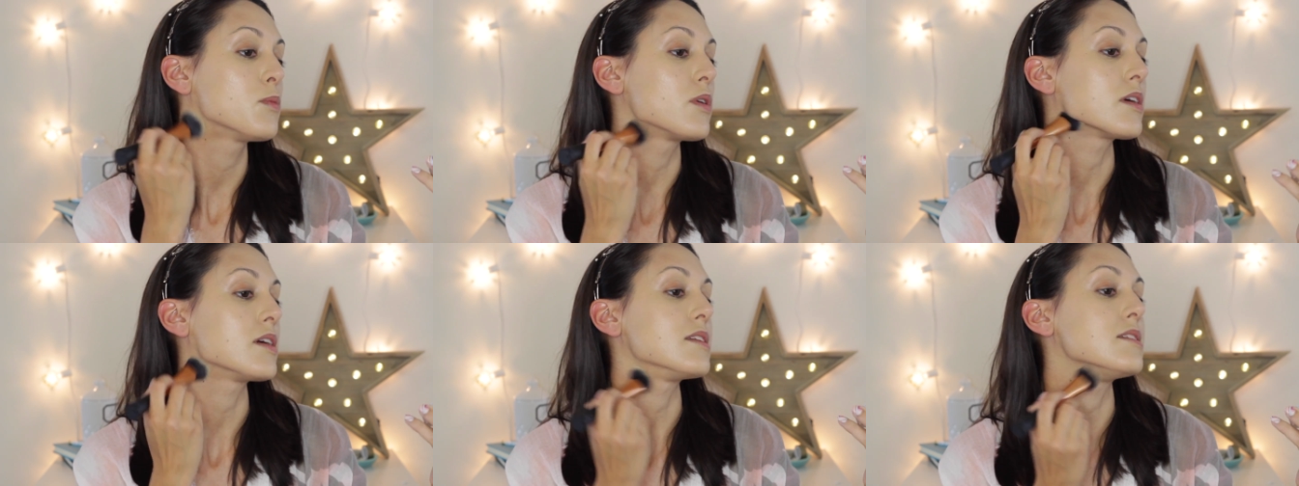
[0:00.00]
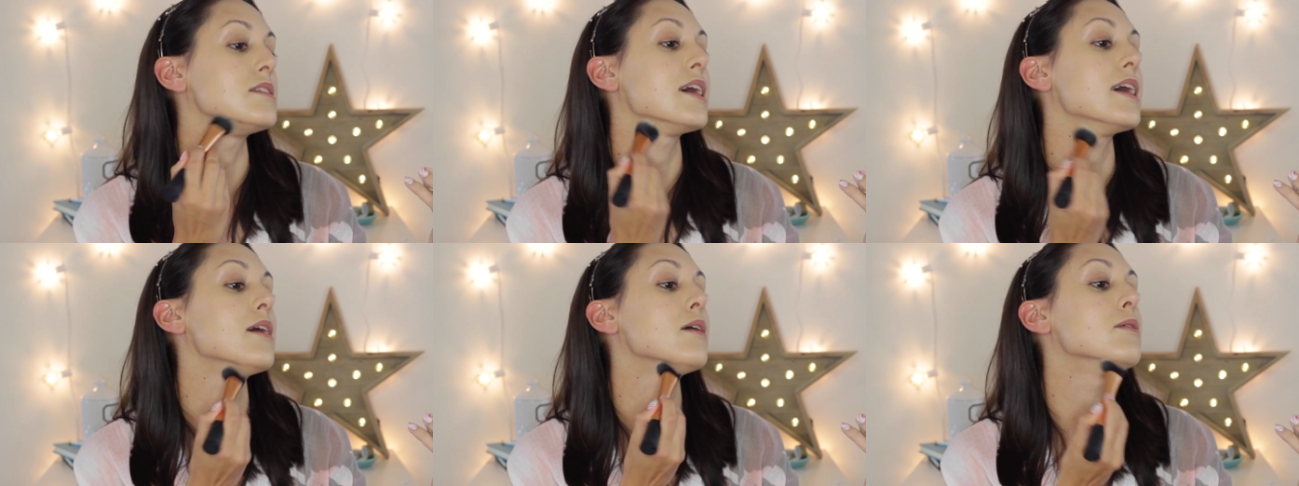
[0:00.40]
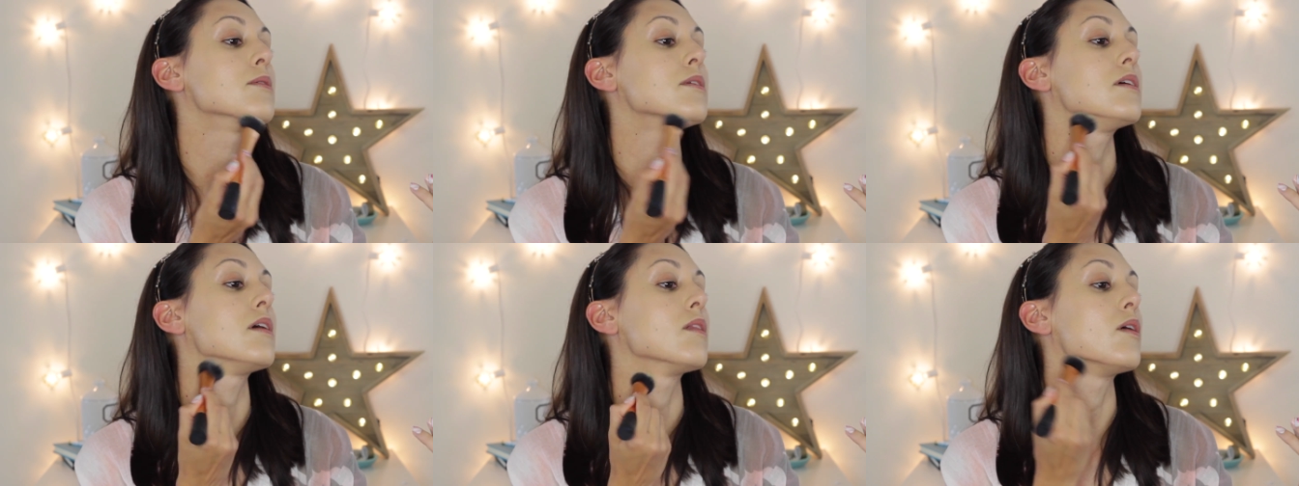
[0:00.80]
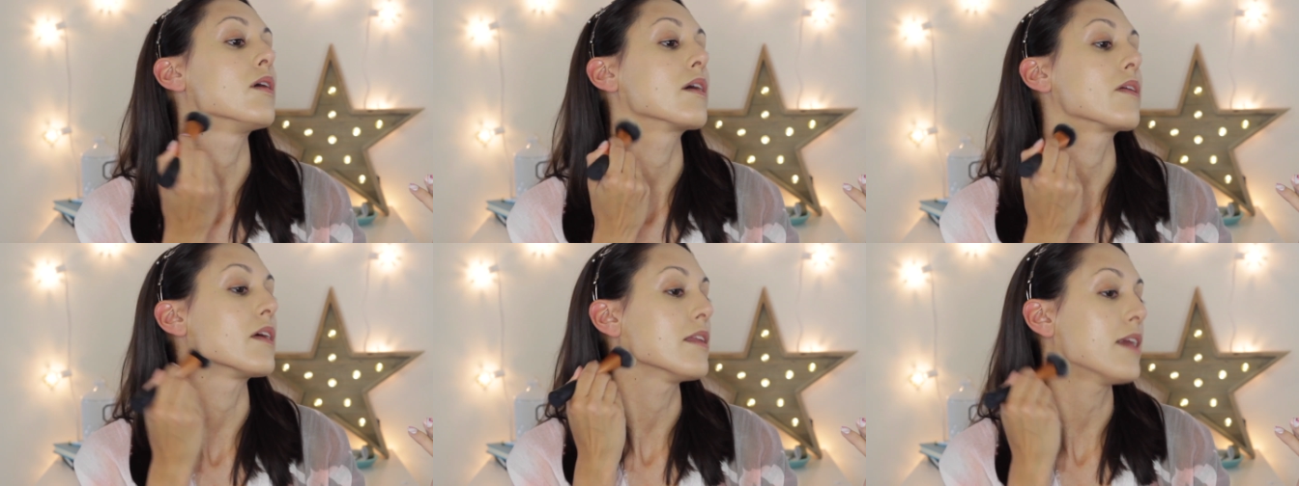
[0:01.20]
work it down
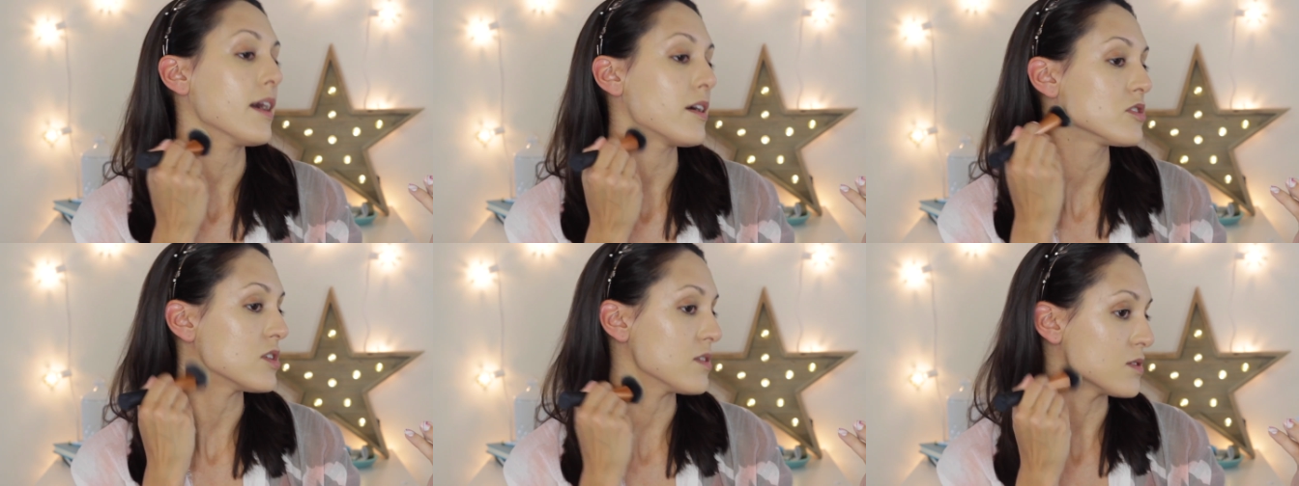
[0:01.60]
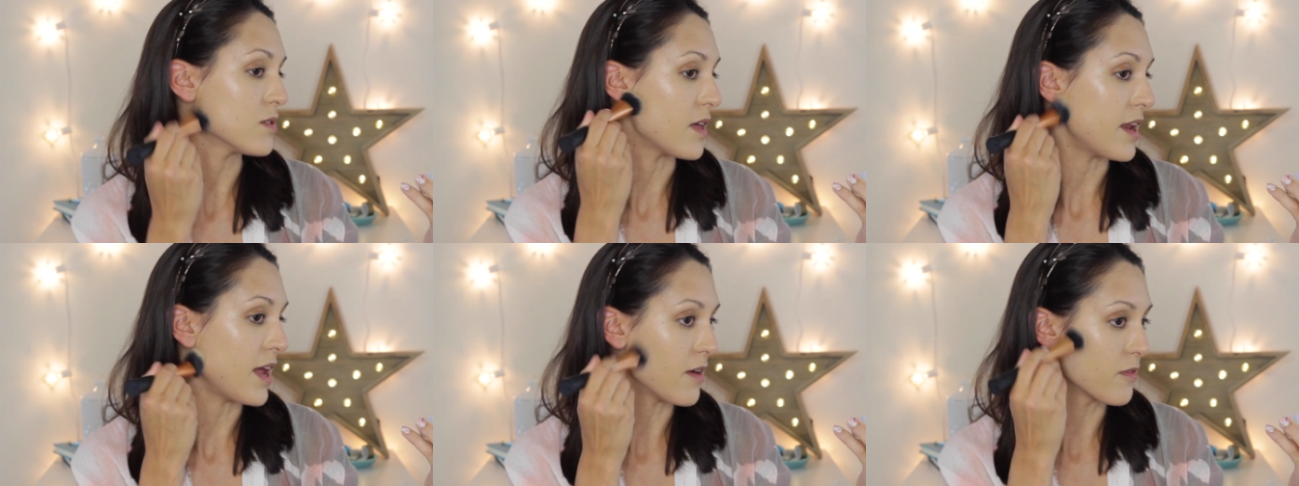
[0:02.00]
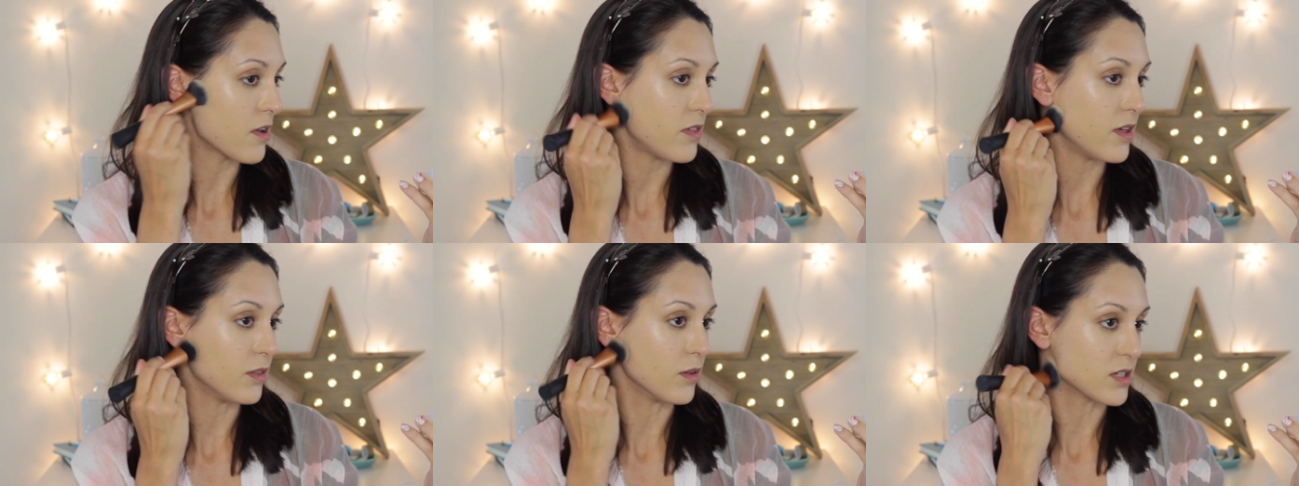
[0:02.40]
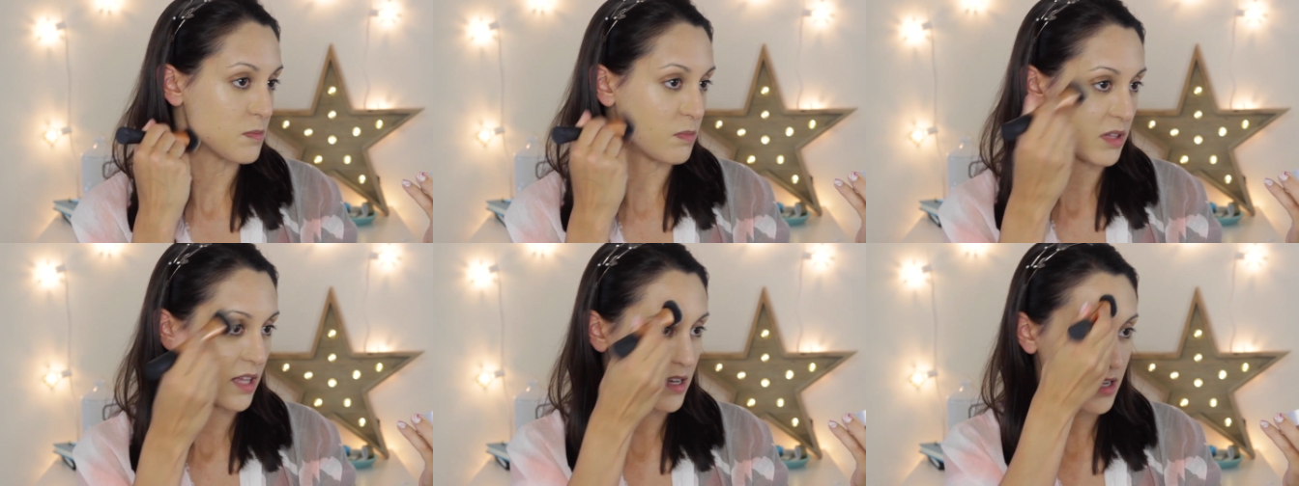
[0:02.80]
along the neck just so that everything looks
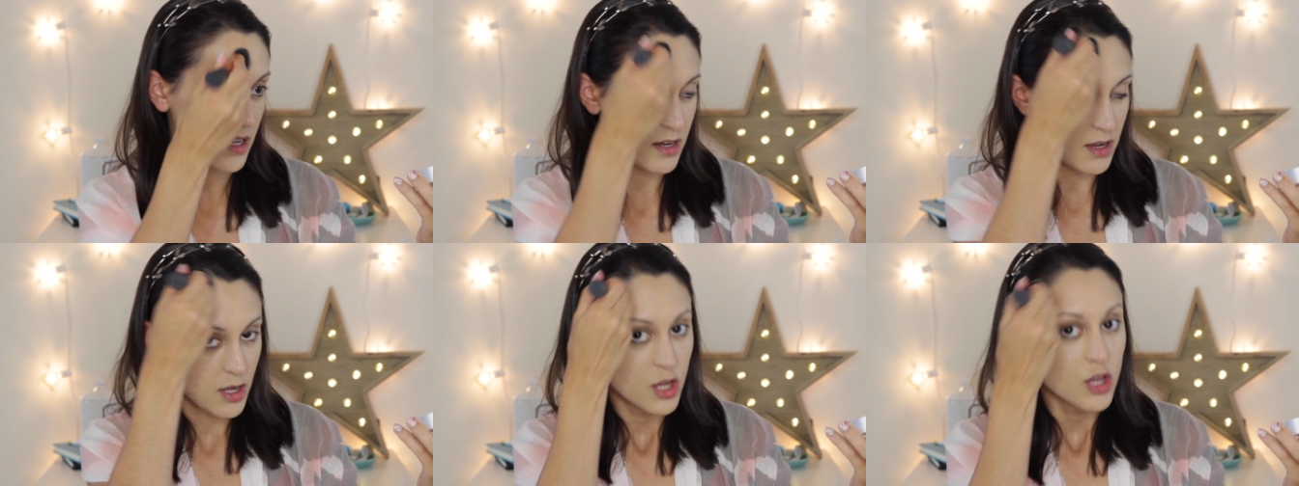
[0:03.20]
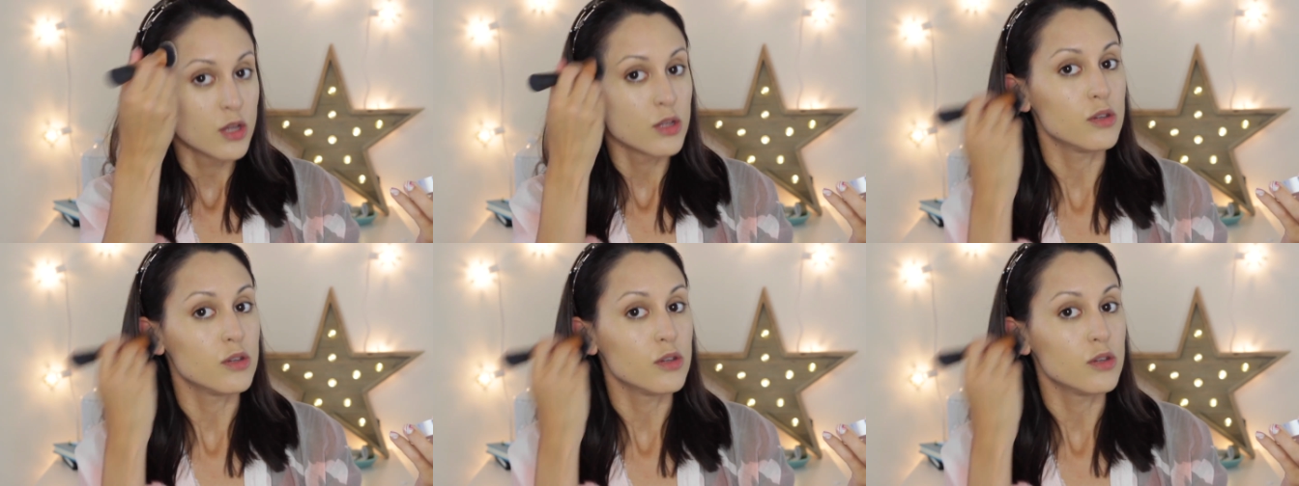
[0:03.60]
blended.